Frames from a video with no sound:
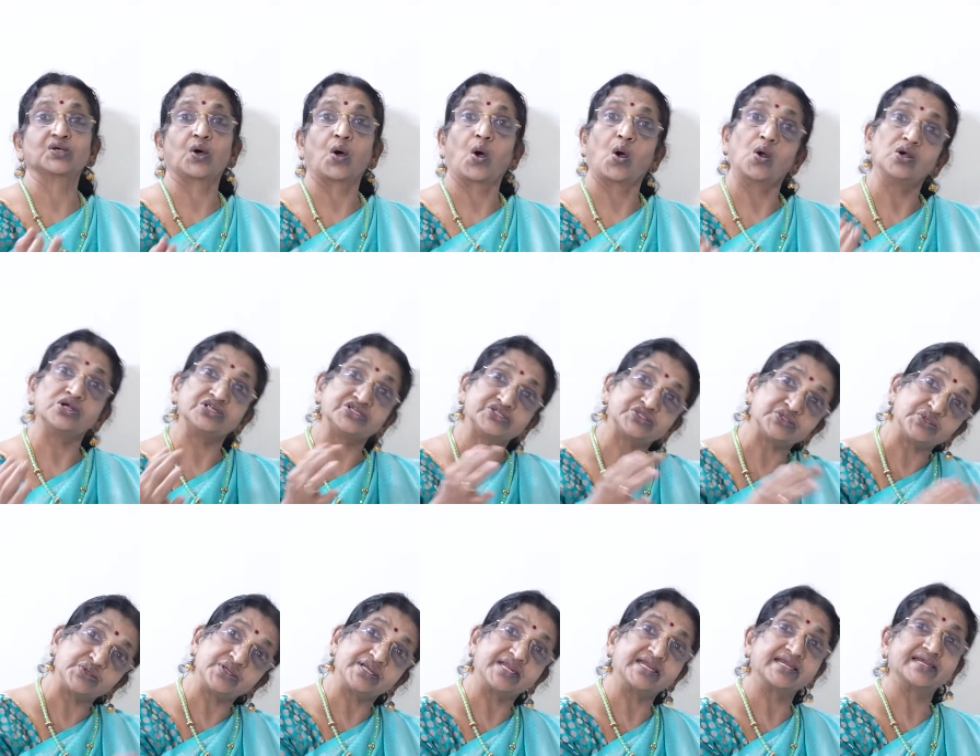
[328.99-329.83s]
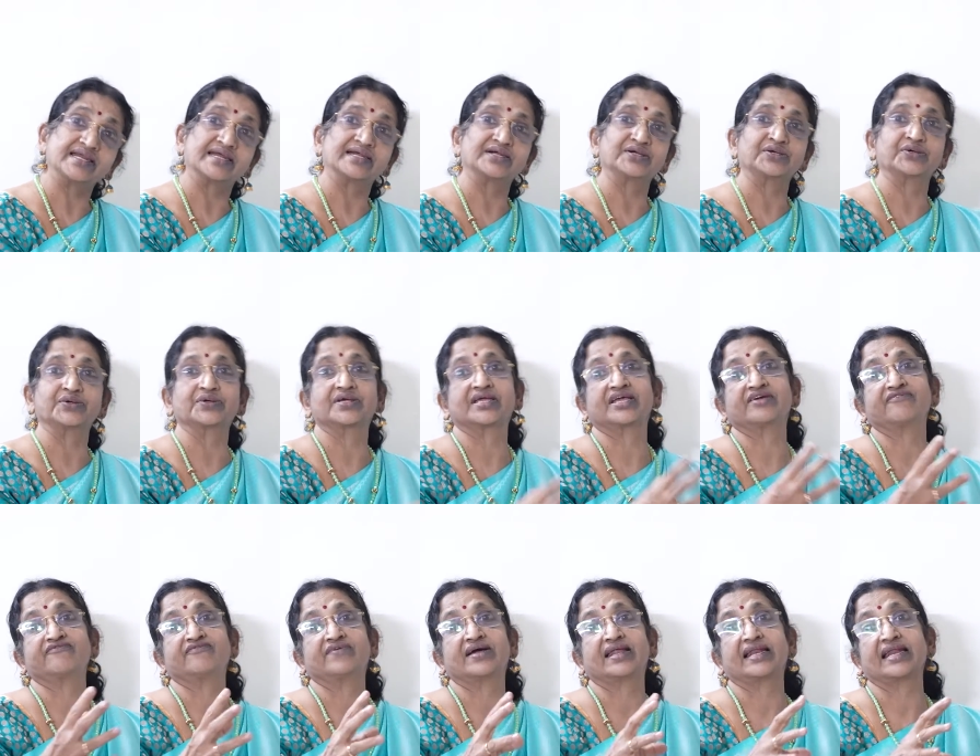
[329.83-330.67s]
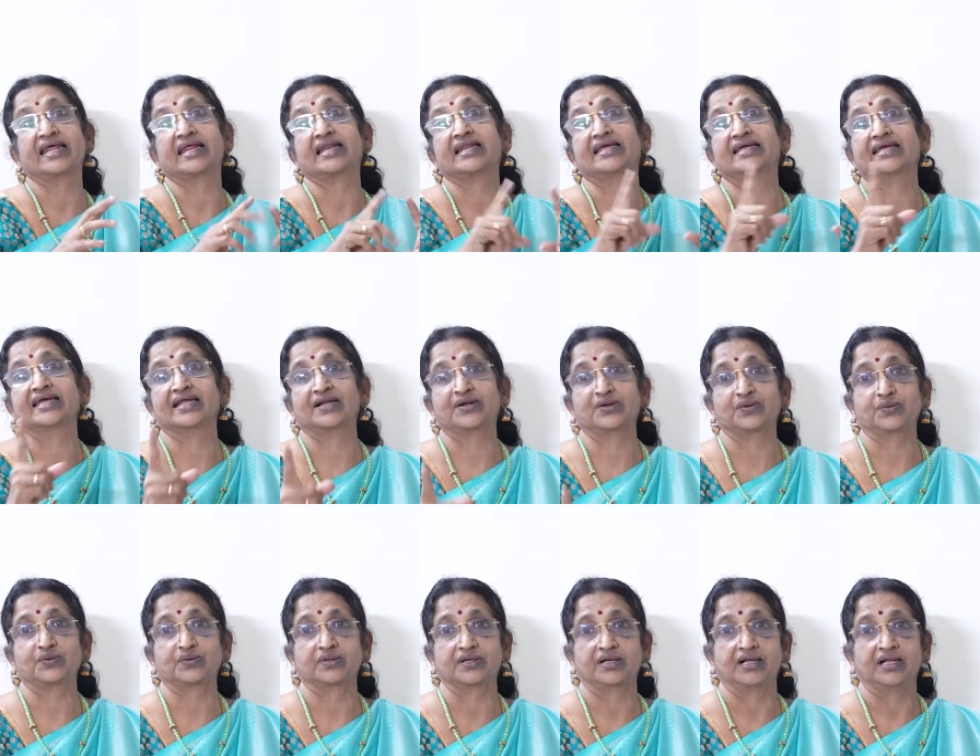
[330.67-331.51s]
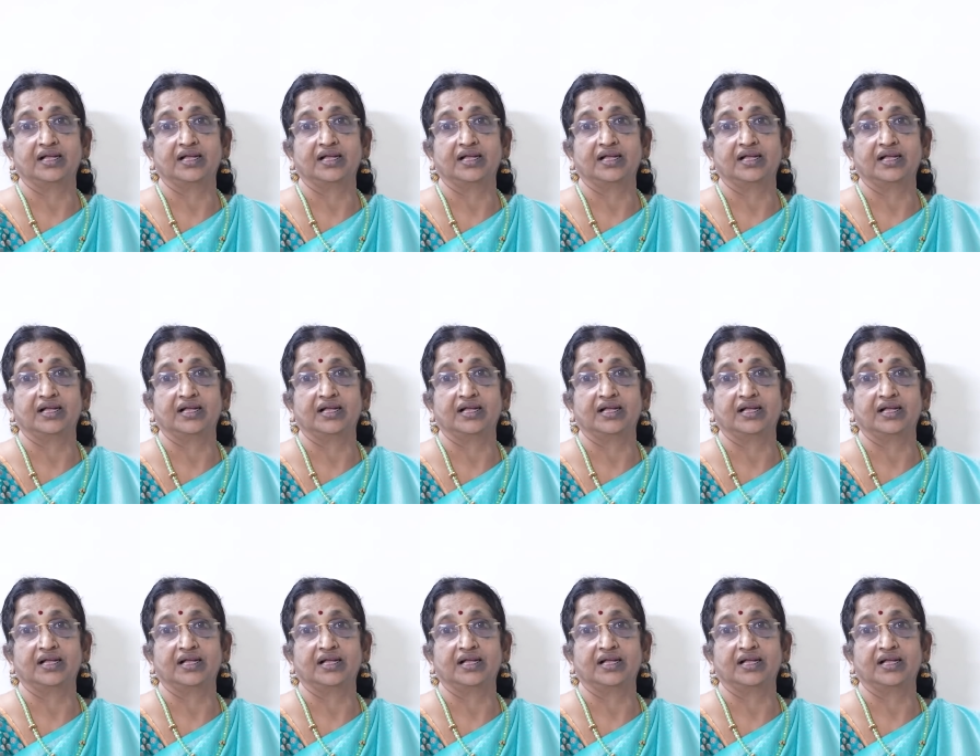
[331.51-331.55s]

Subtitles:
also needed to give an elegant look.